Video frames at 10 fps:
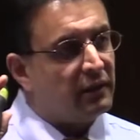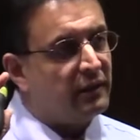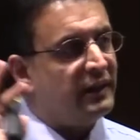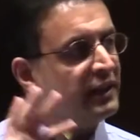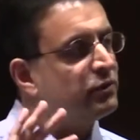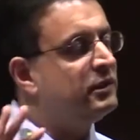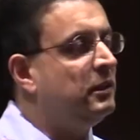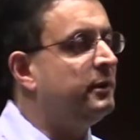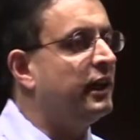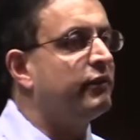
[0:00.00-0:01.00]
the national
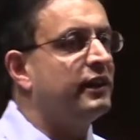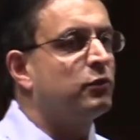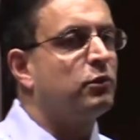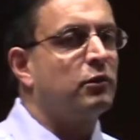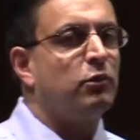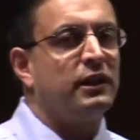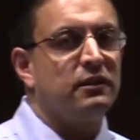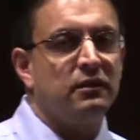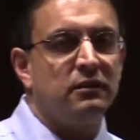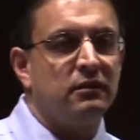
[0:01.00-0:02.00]
TPA rates were
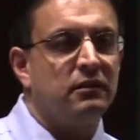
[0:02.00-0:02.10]
what?